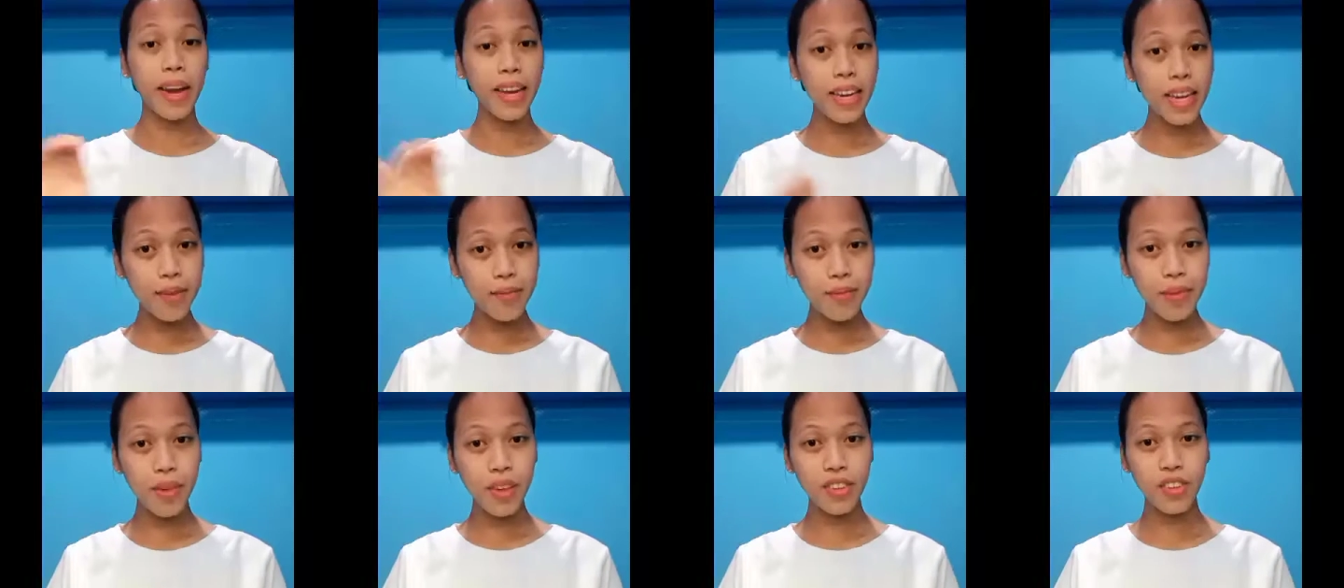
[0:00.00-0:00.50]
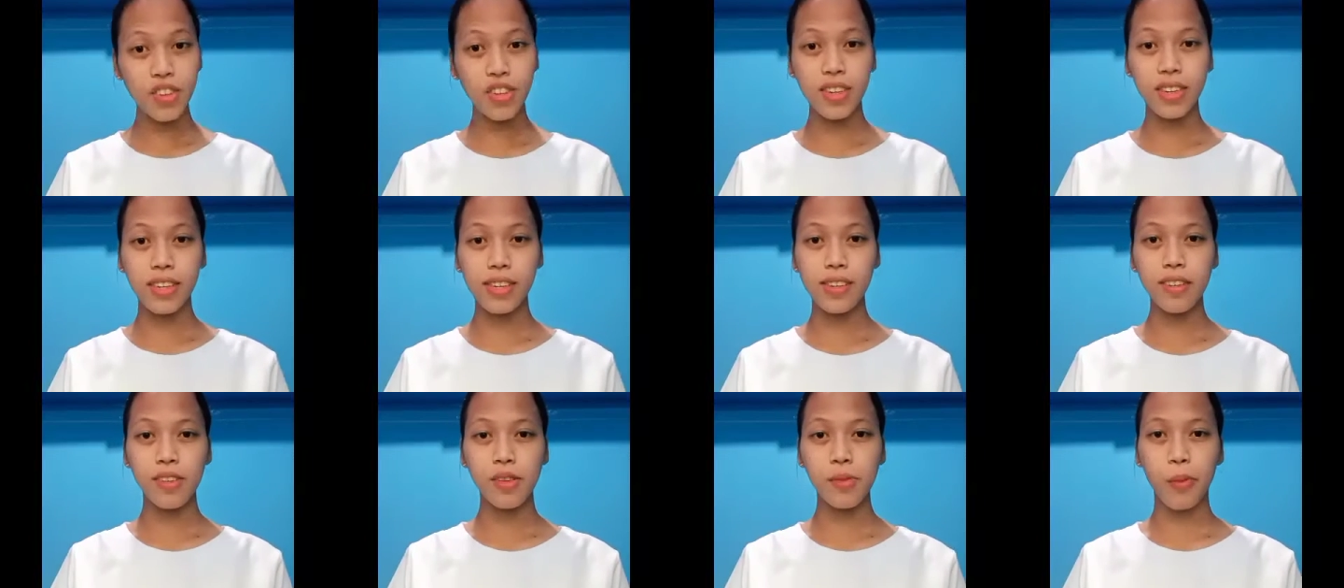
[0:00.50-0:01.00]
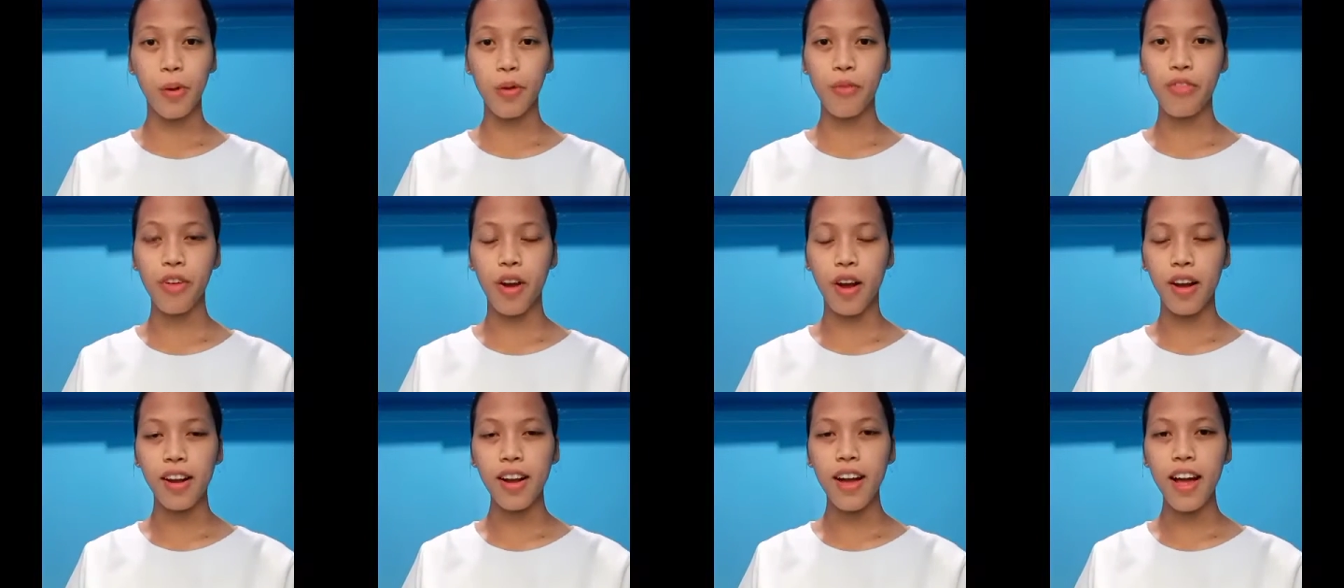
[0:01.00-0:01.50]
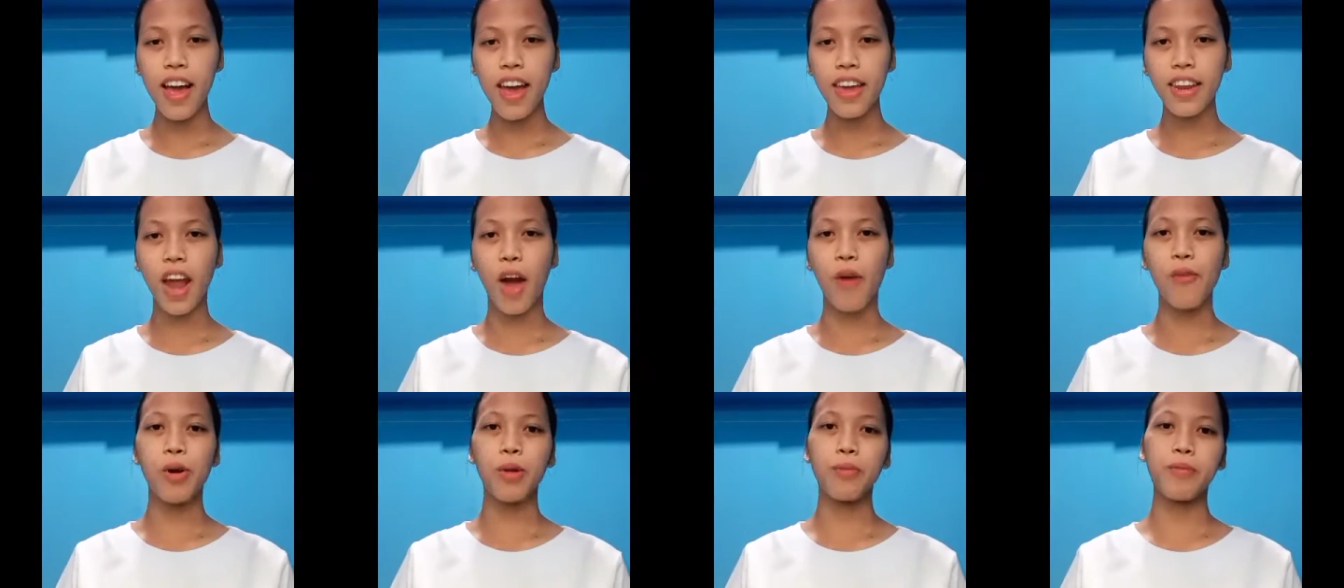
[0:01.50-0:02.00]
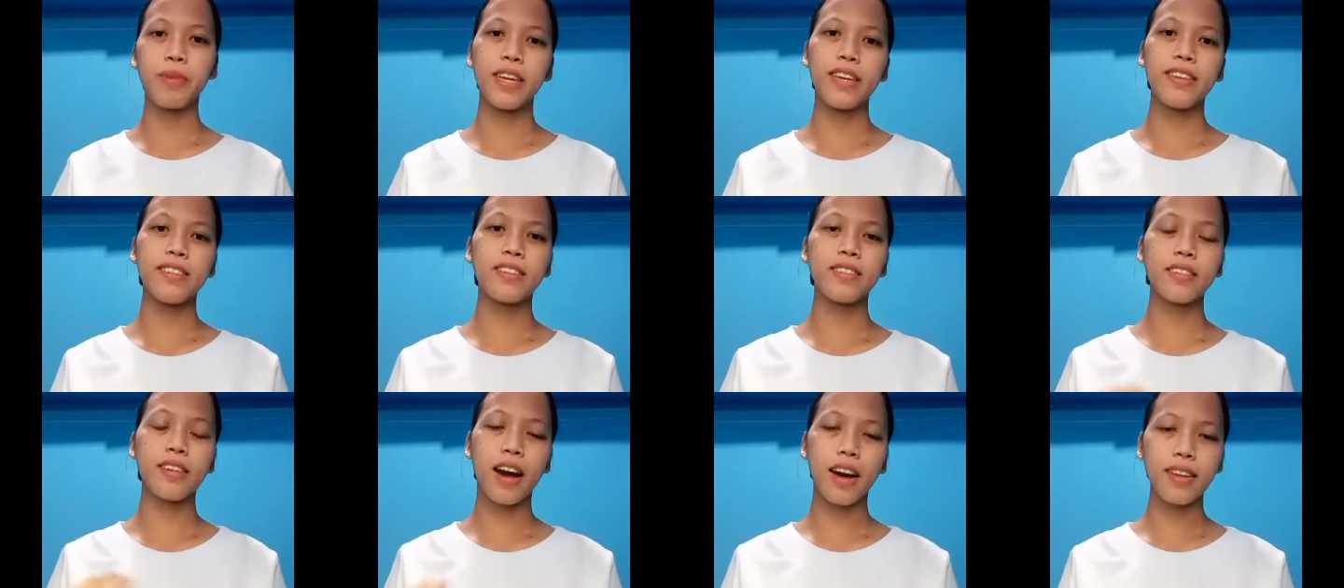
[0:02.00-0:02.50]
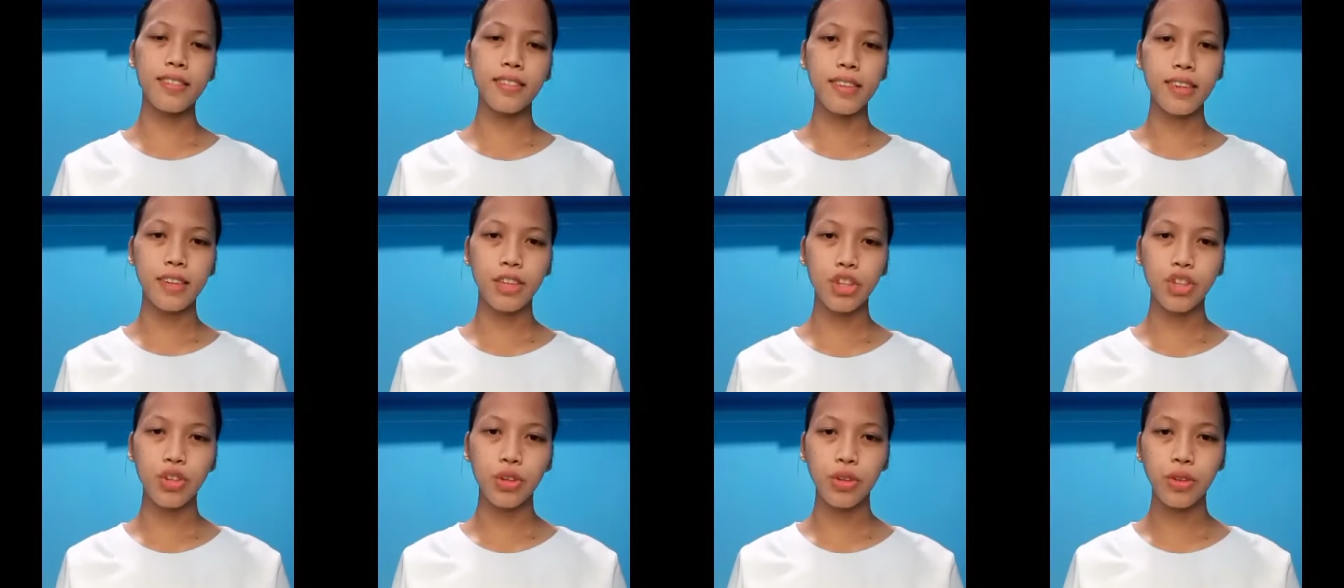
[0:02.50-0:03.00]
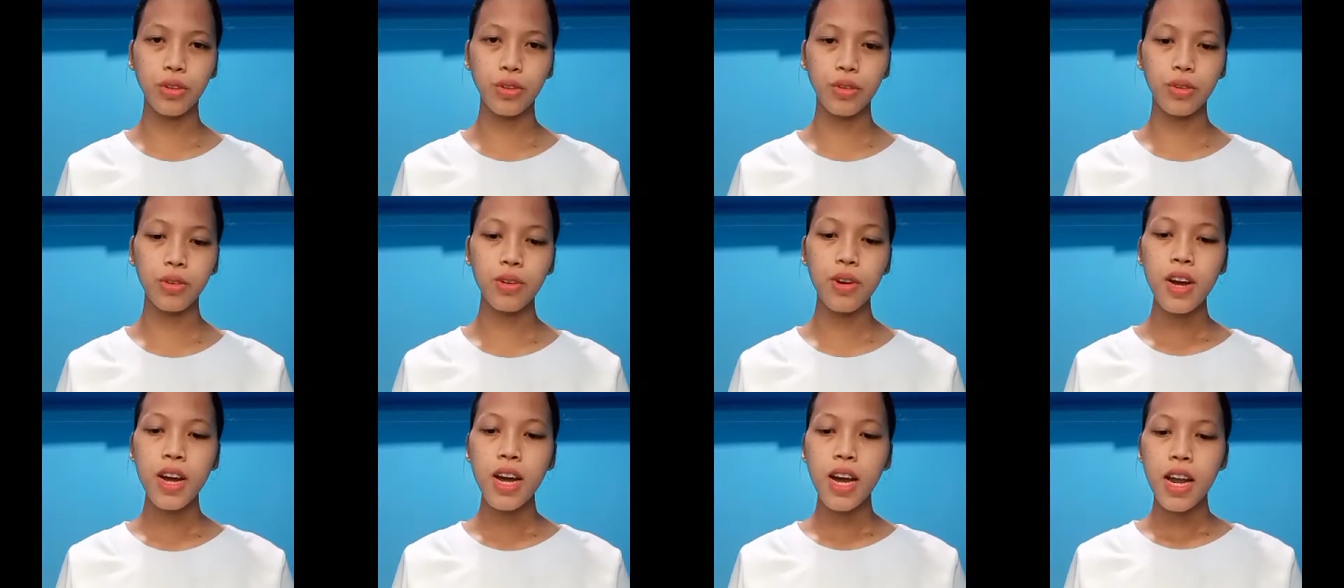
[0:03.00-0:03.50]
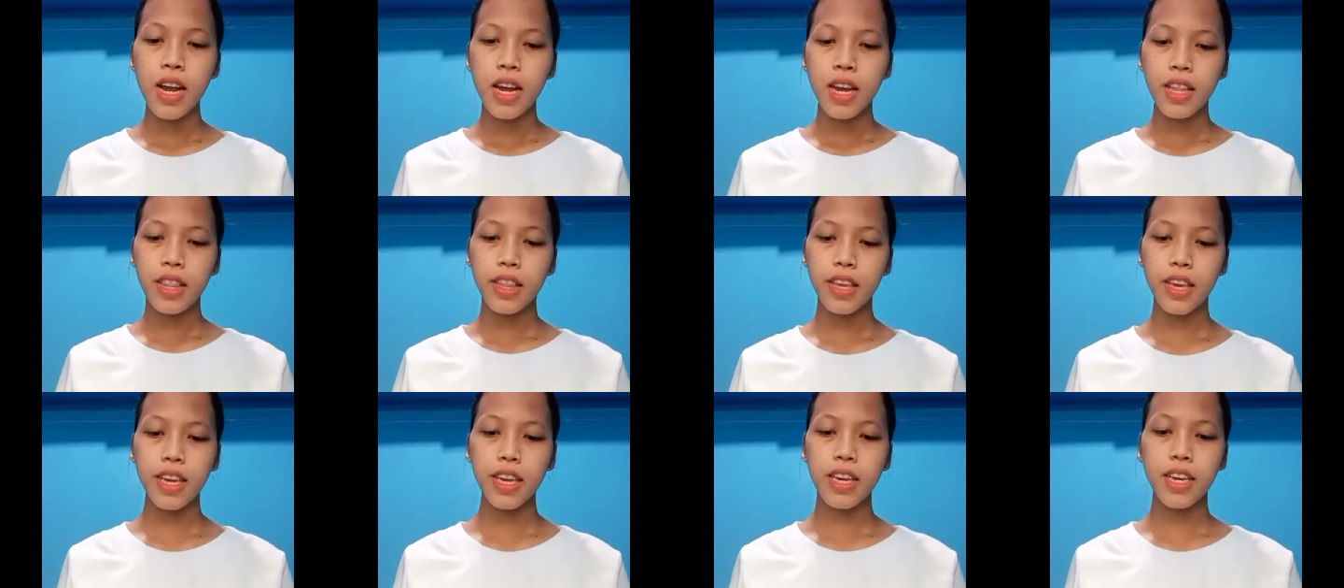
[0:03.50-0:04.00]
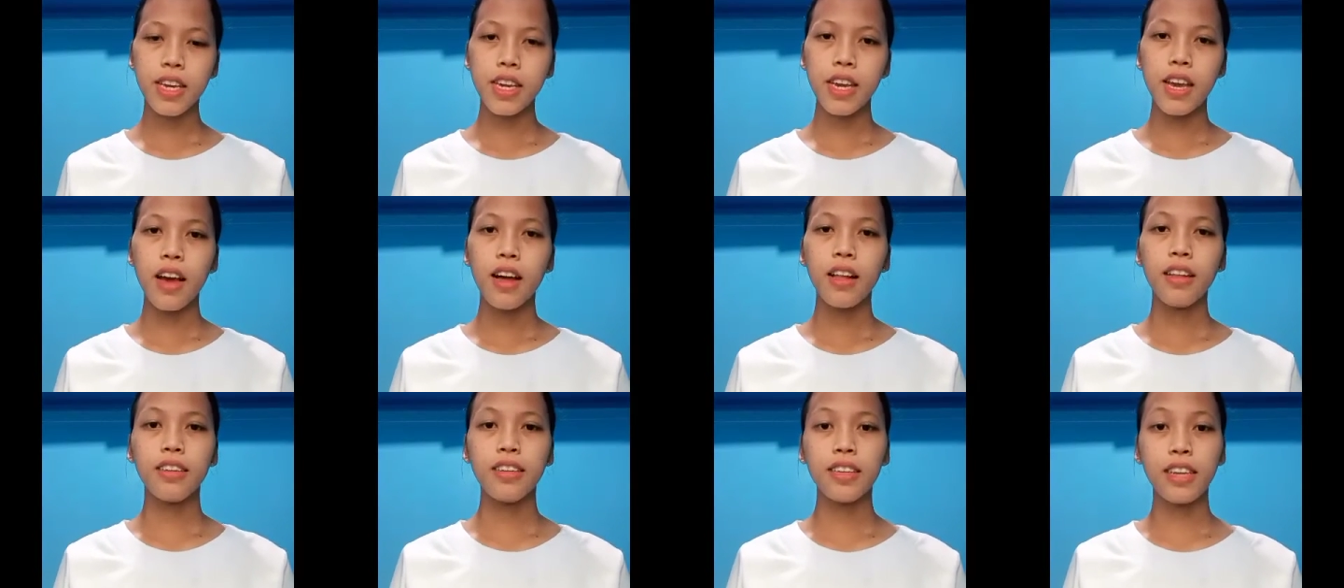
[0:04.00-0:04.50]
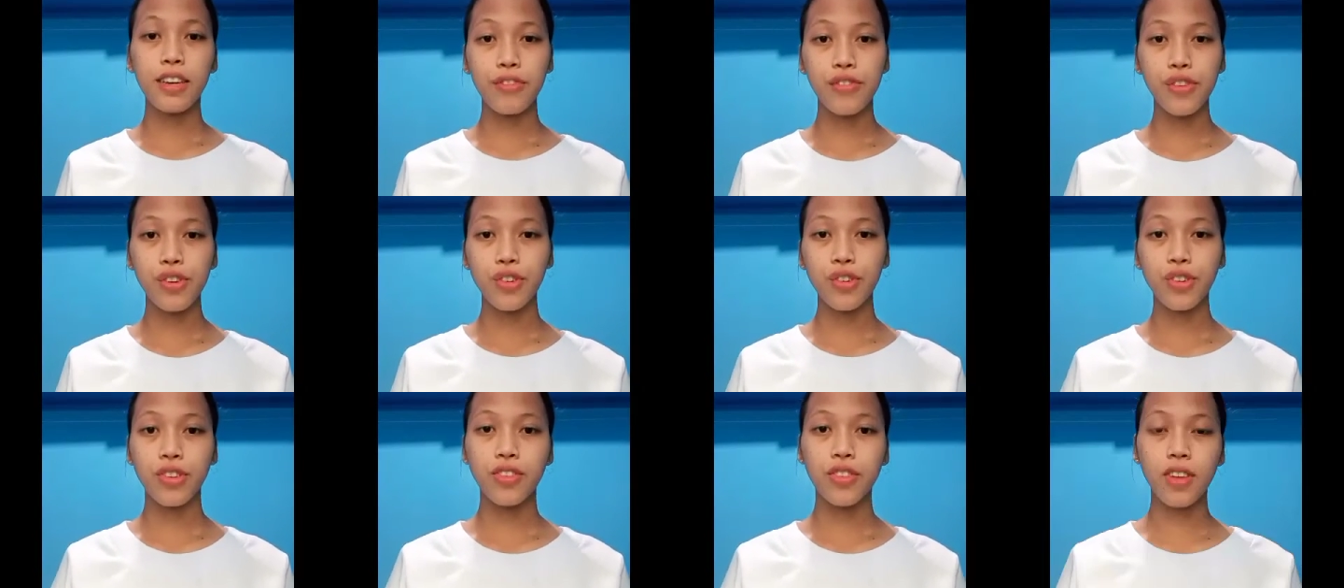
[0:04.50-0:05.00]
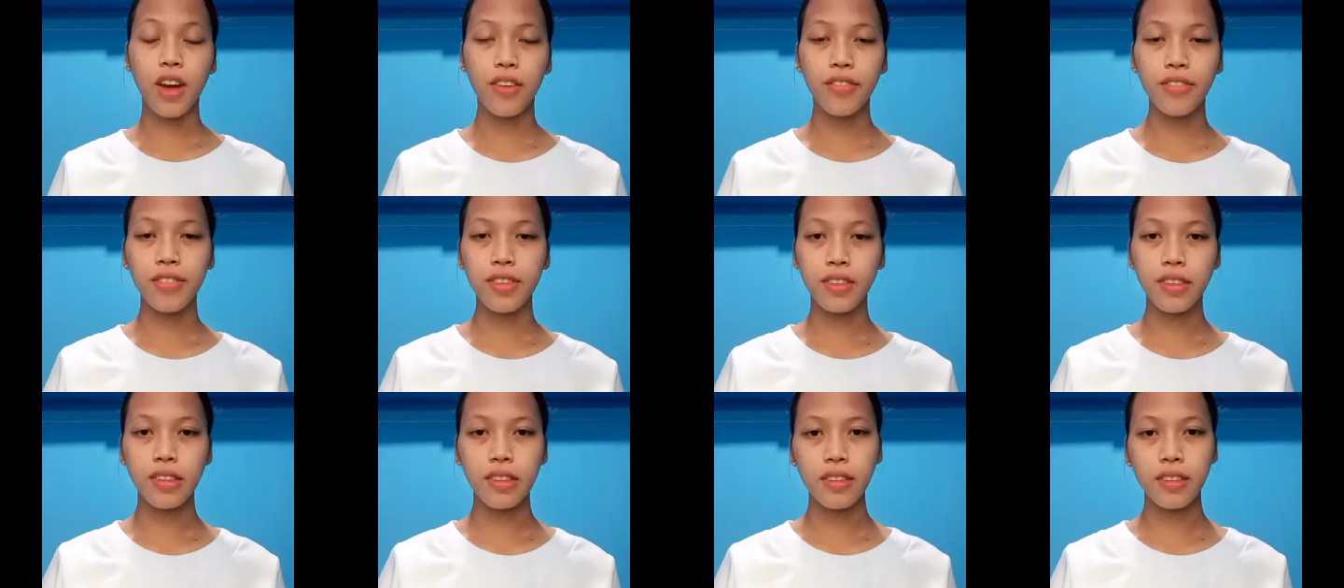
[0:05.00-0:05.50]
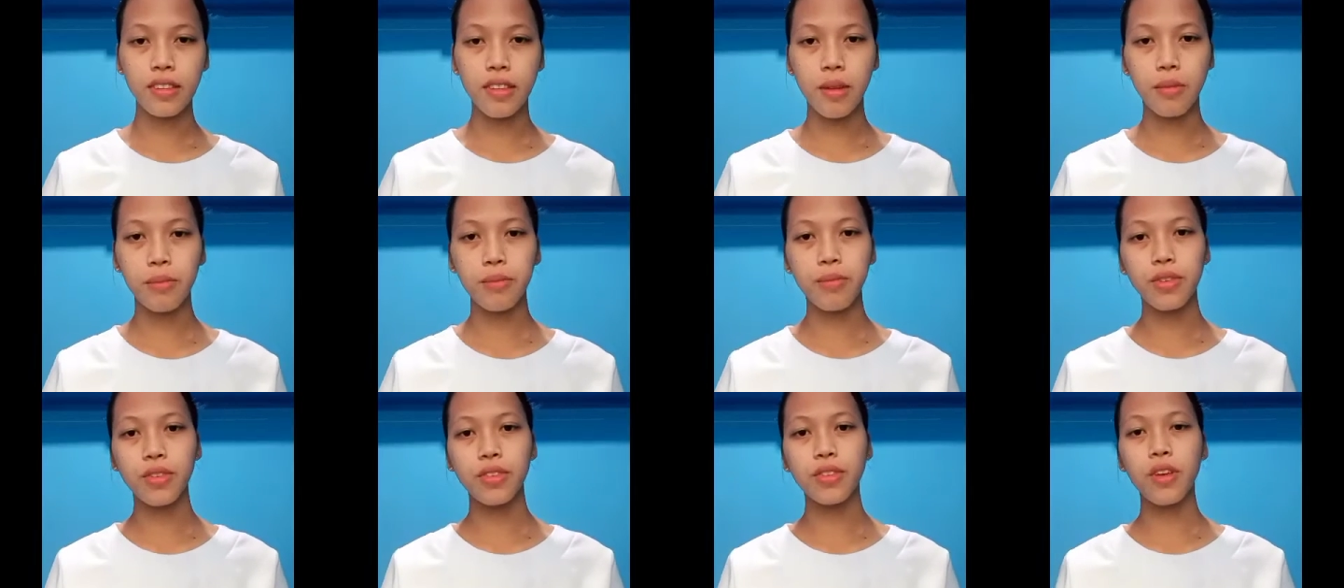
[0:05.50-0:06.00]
My name is Janessa Franca and I will be discussing to you the levers of the system.